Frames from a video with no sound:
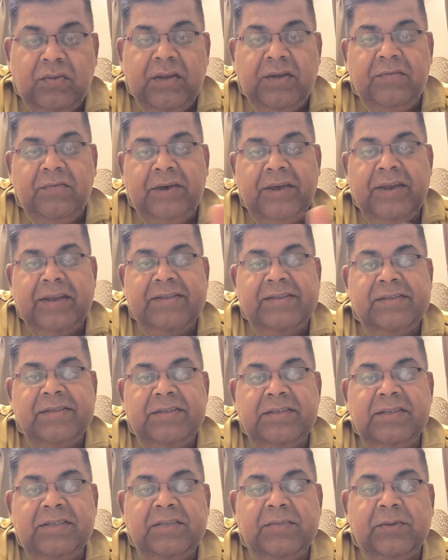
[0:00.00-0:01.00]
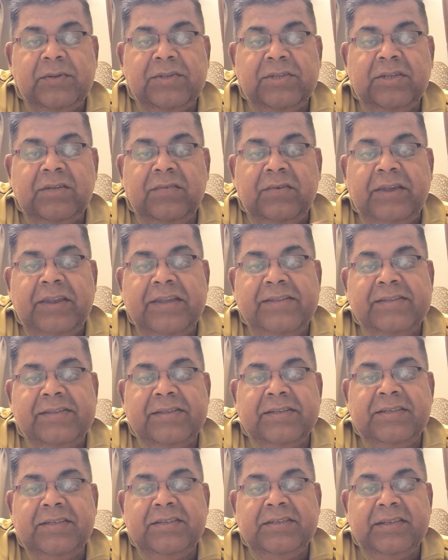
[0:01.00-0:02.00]
that where HCG is positive, where
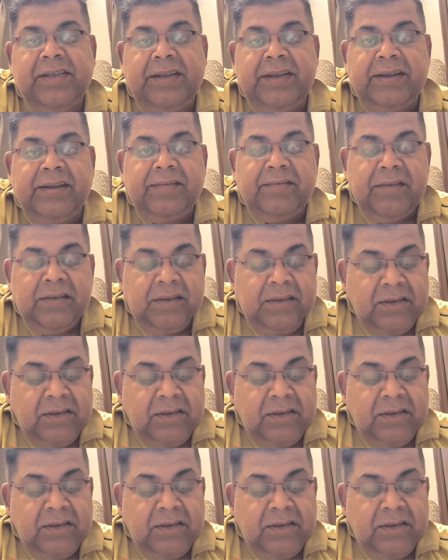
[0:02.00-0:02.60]
HCG is negative.